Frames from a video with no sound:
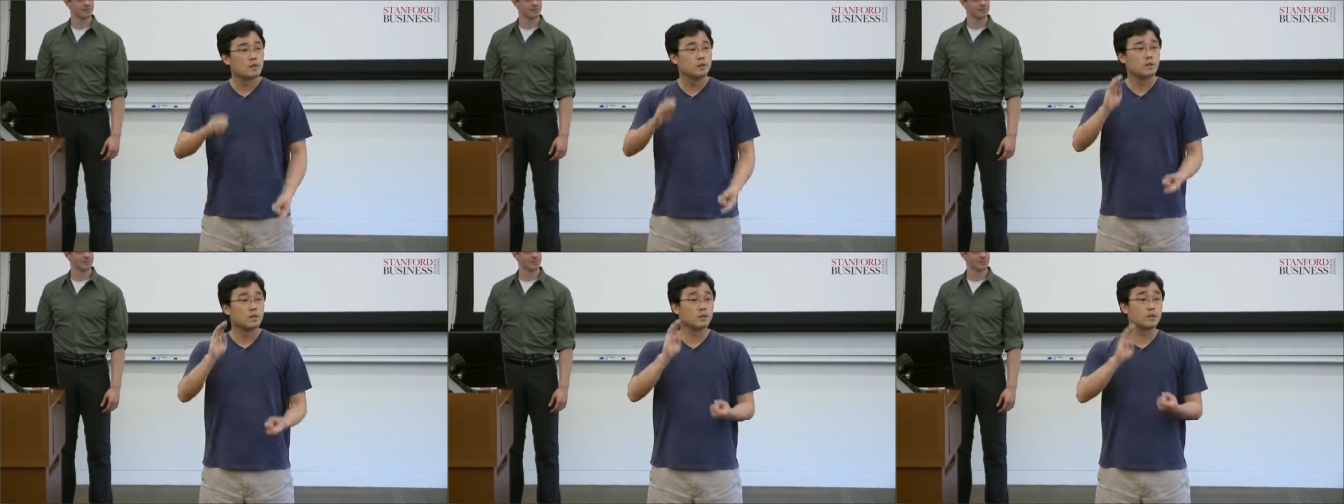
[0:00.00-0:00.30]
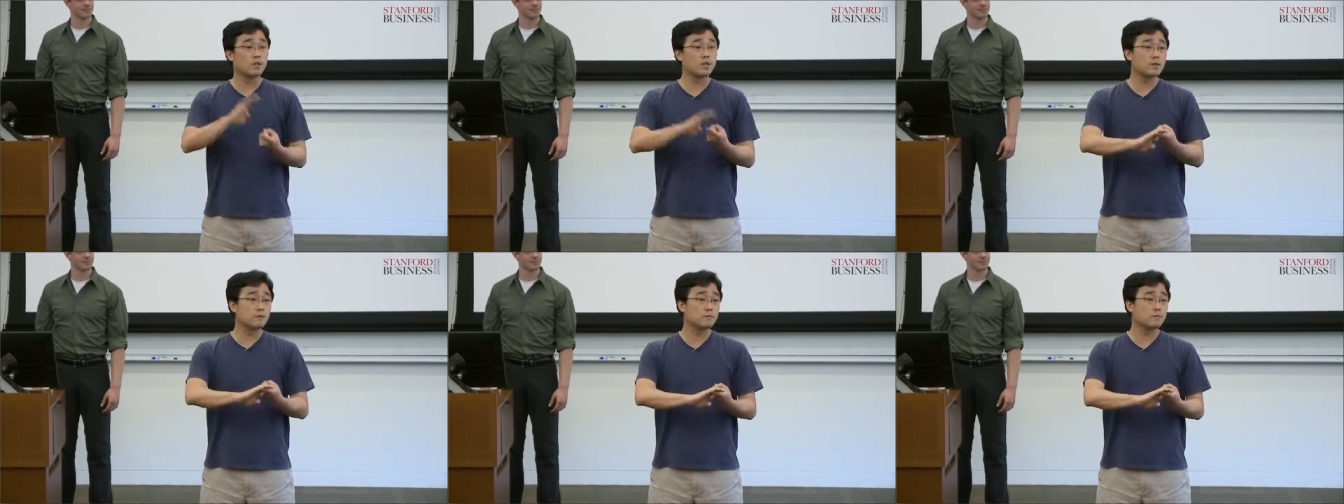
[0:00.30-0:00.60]
the
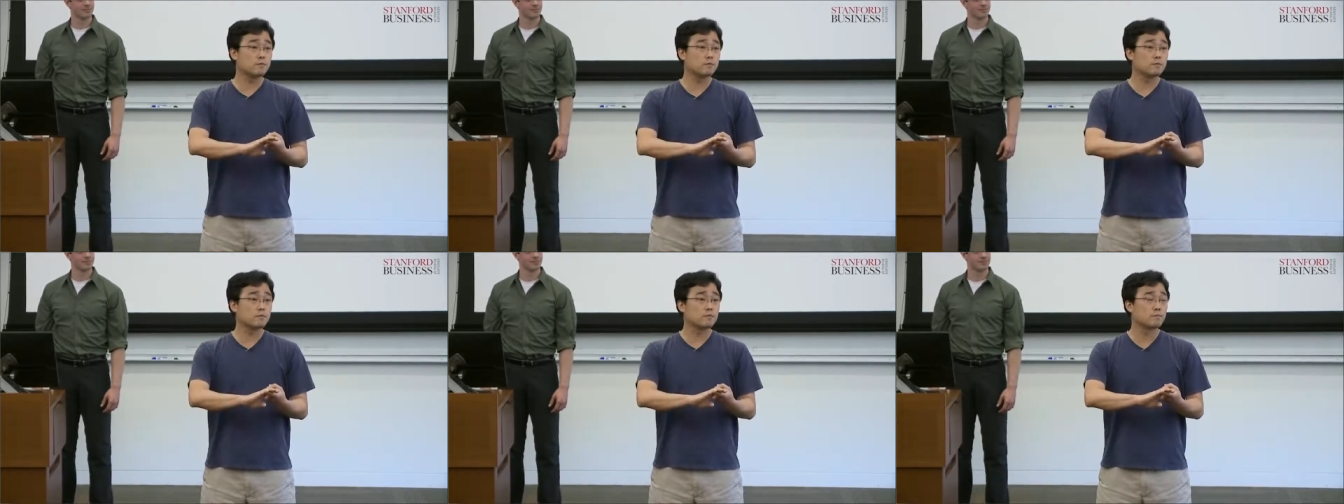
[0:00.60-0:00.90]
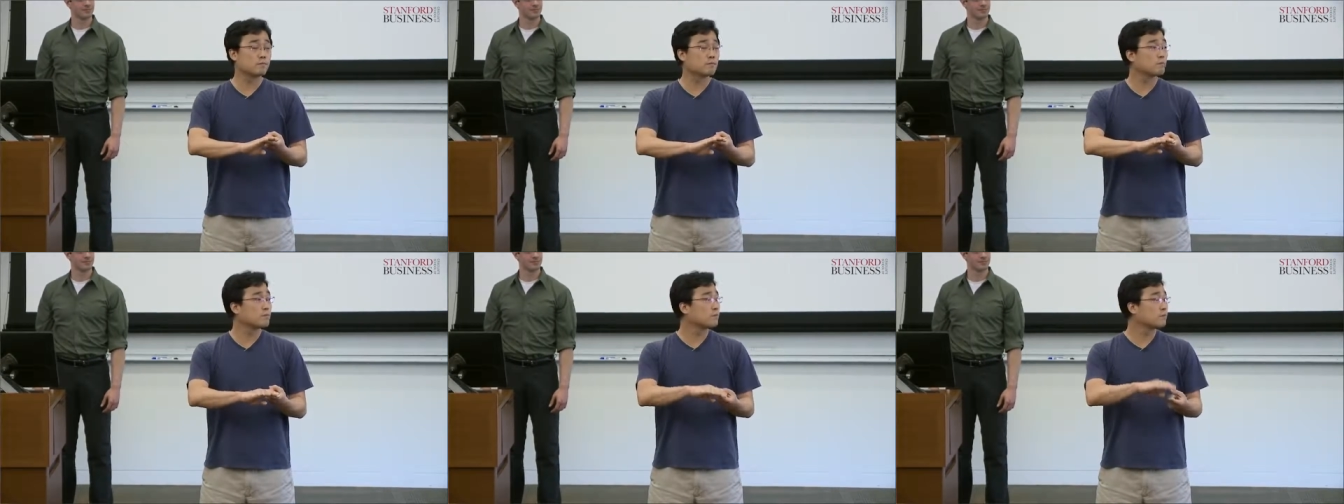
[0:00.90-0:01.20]
give,
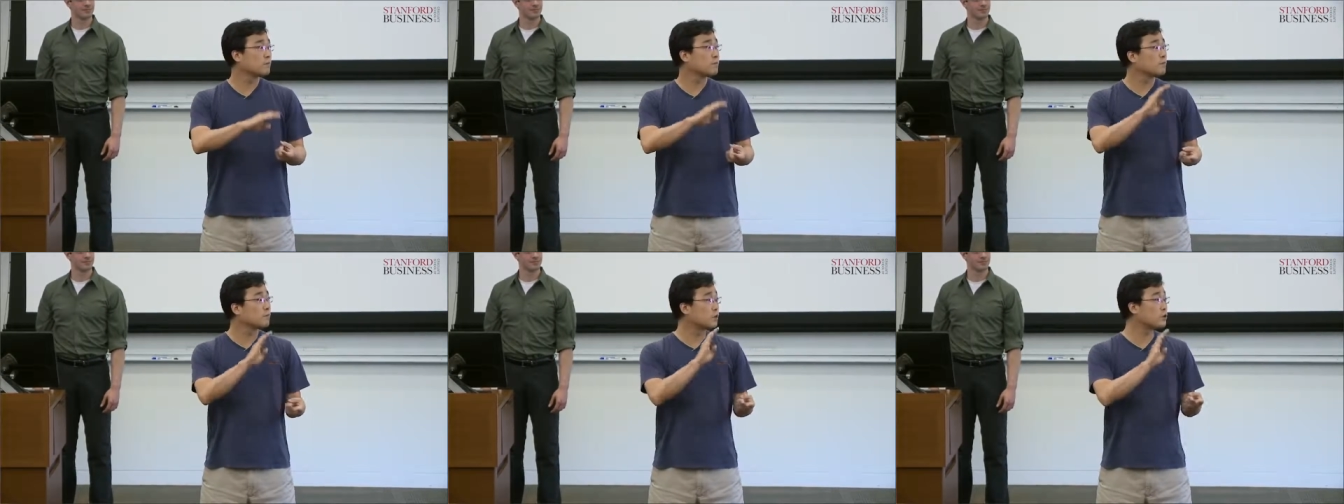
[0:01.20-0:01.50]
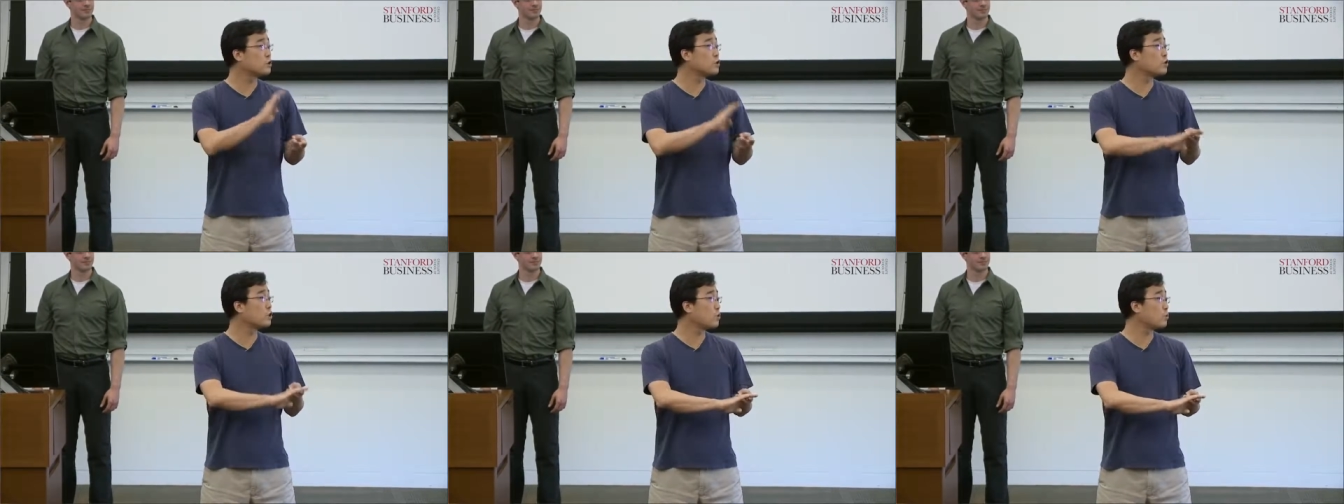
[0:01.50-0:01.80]
the
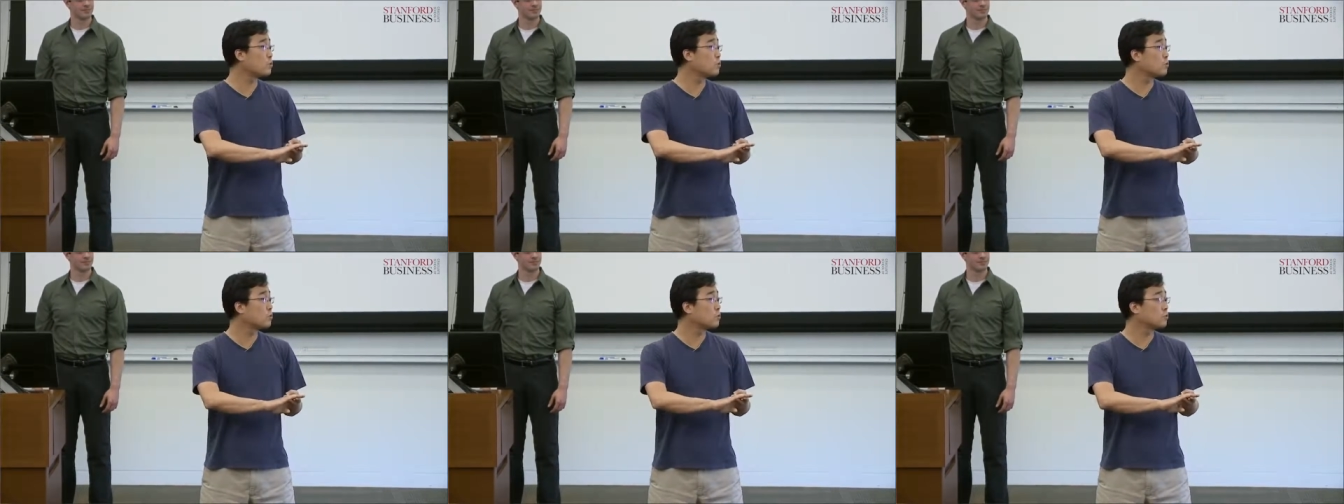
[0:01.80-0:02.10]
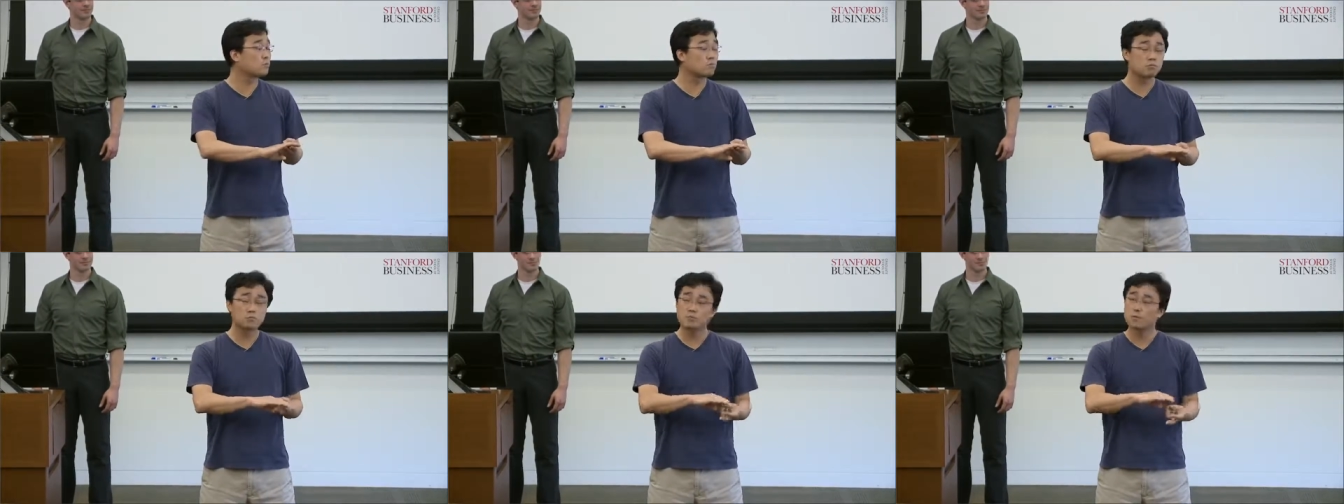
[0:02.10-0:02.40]
show,
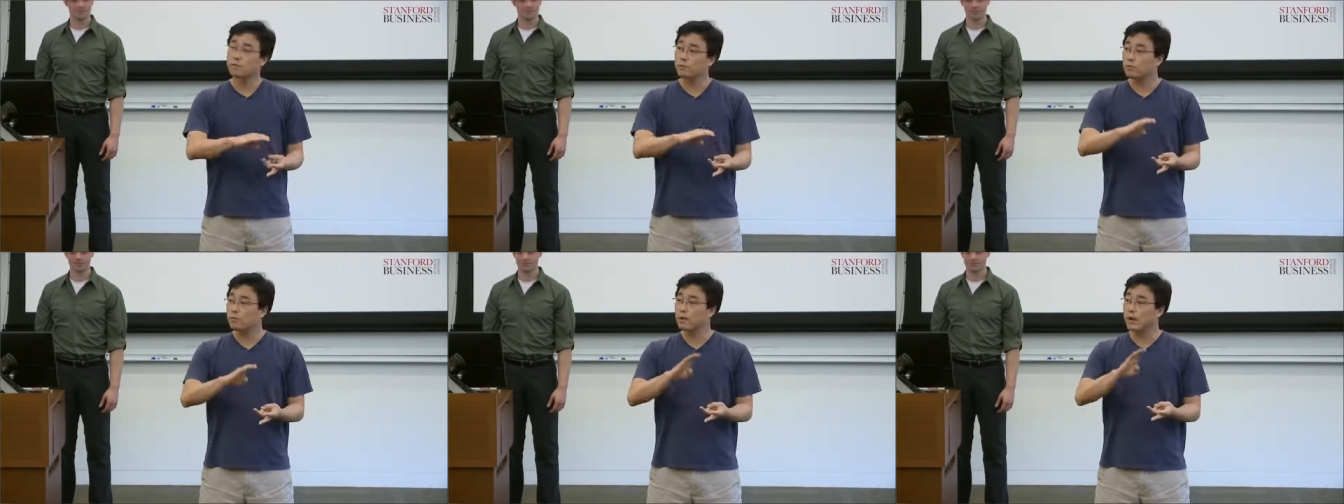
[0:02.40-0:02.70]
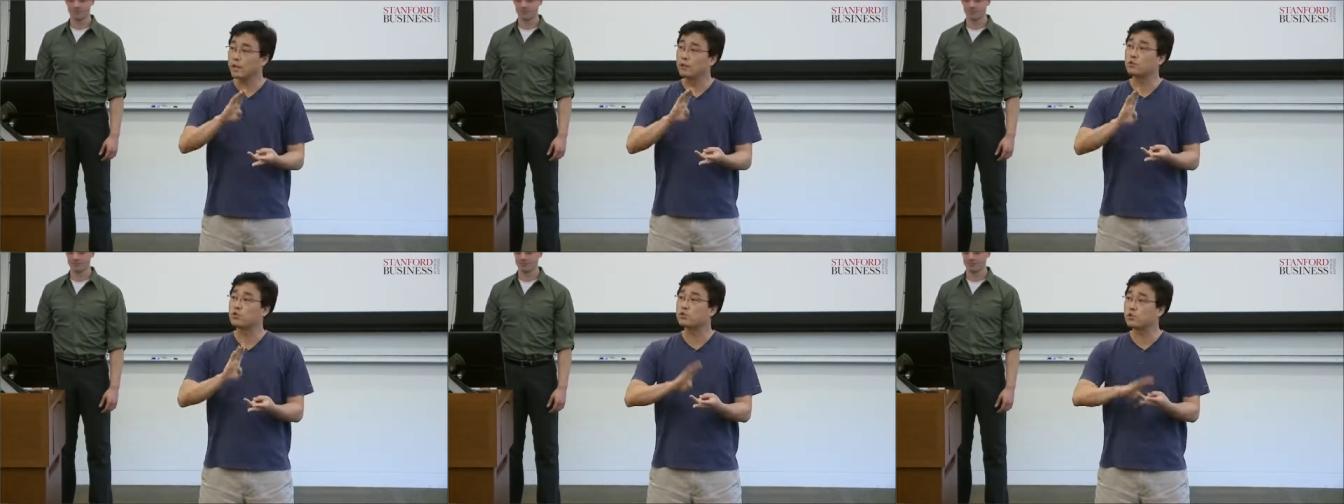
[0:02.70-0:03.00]

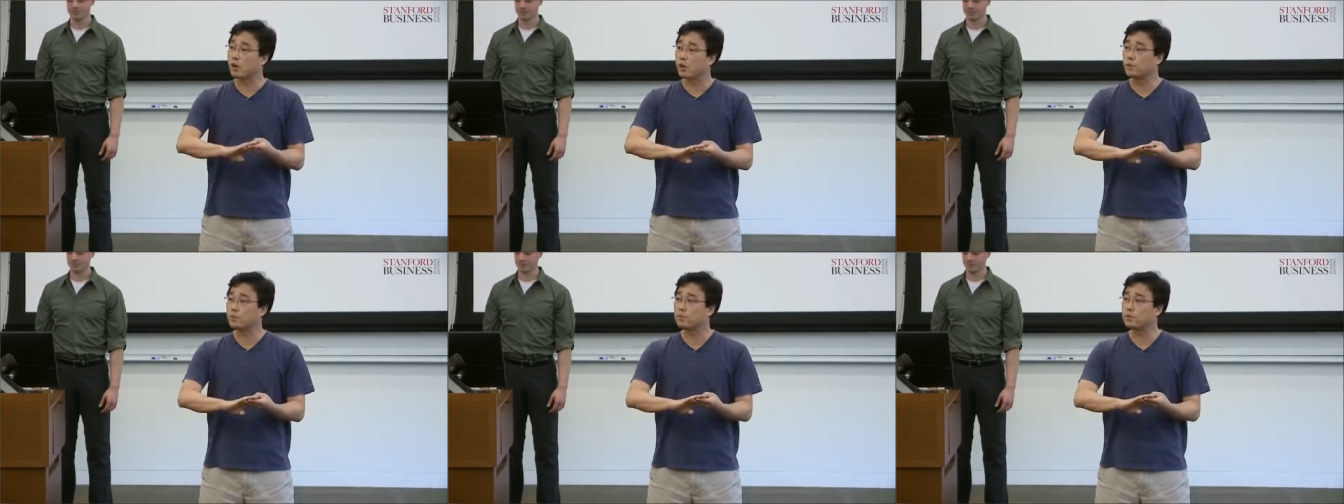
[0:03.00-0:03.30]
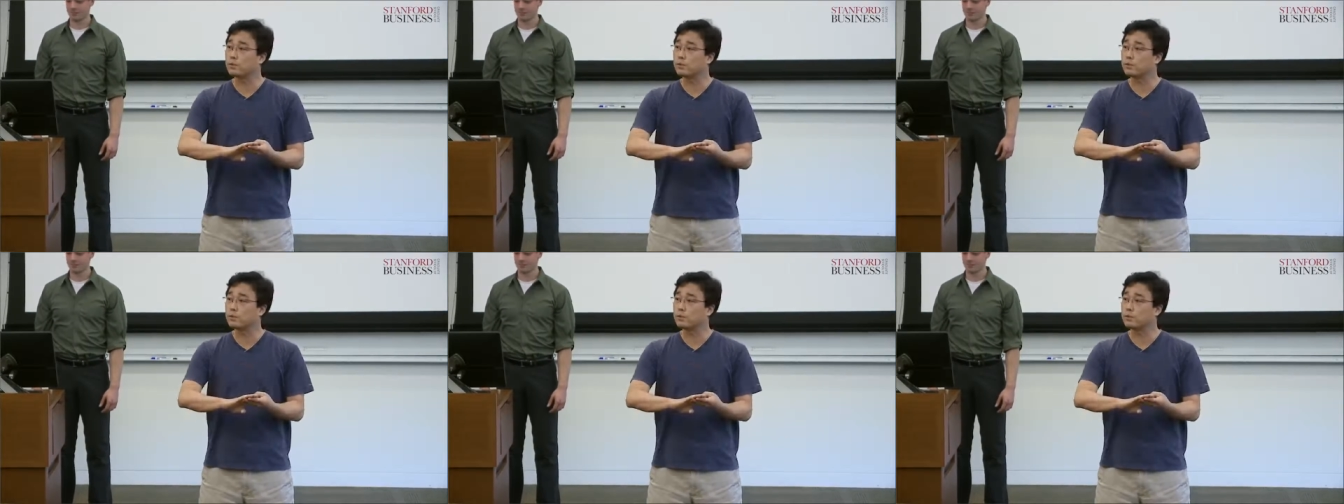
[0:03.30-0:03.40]
and the chop.